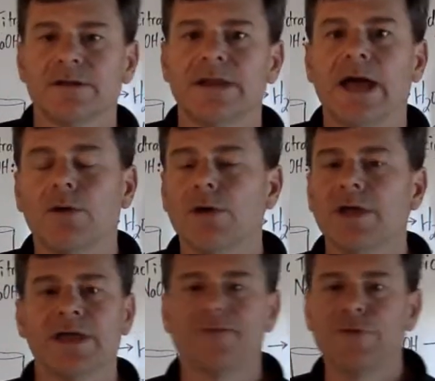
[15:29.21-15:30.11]
Now,
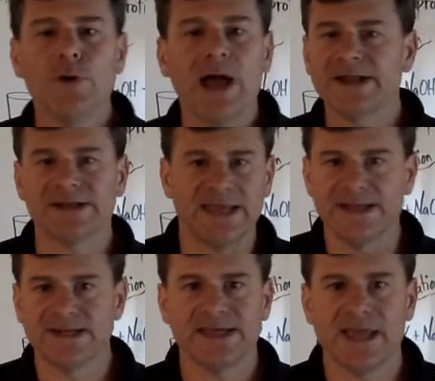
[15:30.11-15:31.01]
if you had an
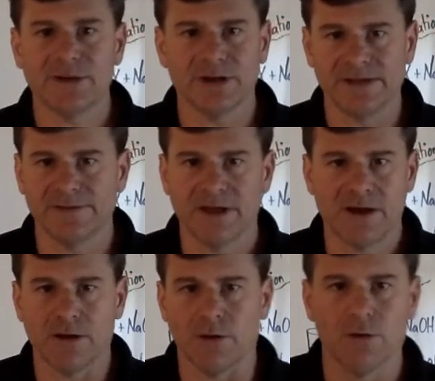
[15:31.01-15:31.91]
indicator in
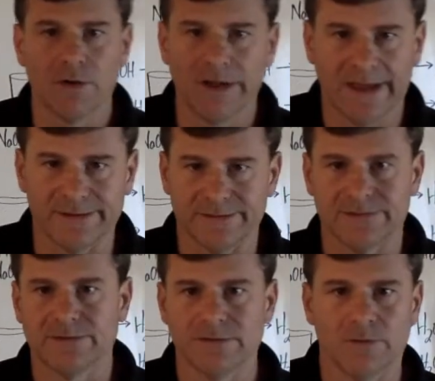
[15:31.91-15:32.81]
there
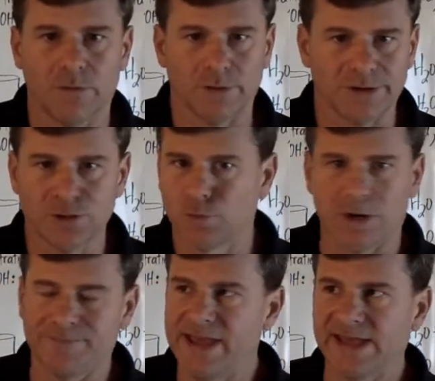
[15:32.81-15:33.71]
or you
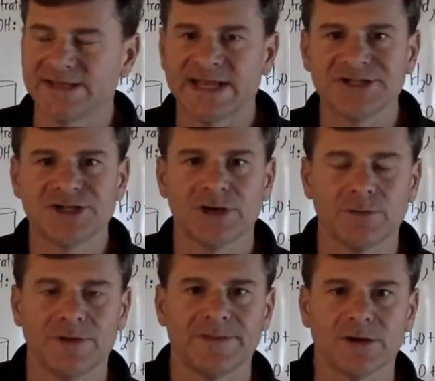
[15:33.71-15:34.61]
weren't paying attention to
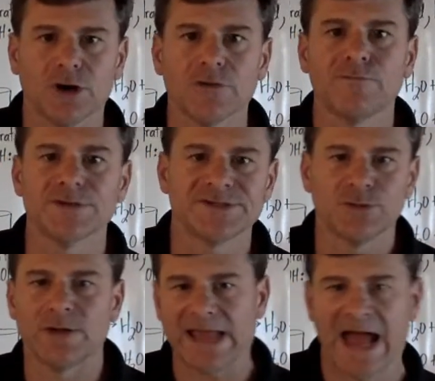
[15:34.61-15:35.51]
what the curve was
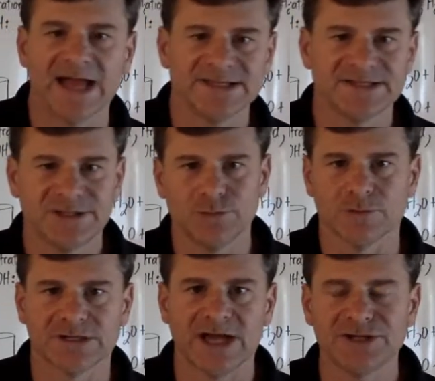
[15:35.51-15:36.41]
doing as you
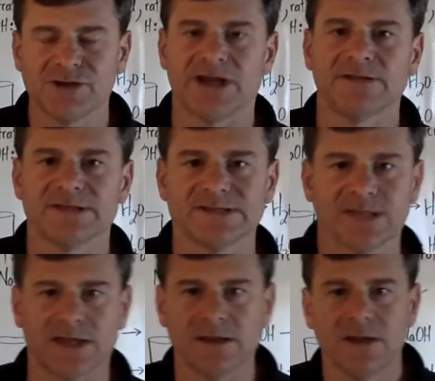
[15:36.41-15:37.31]
were titrating this
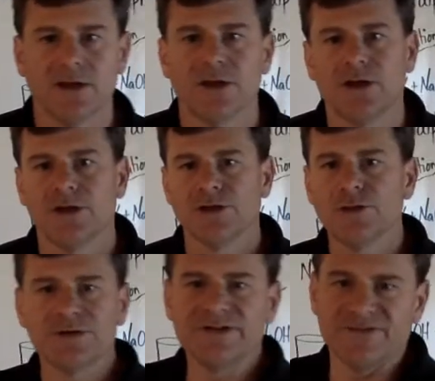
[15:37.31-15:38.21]
thing, you
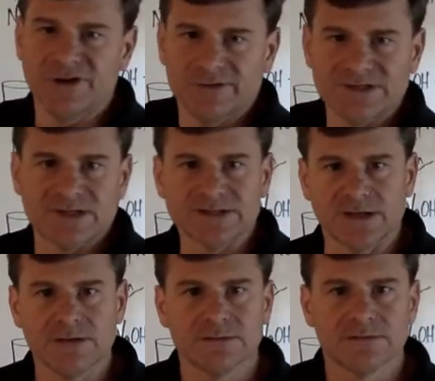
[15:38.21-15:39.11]
wouldn't even notice this thing.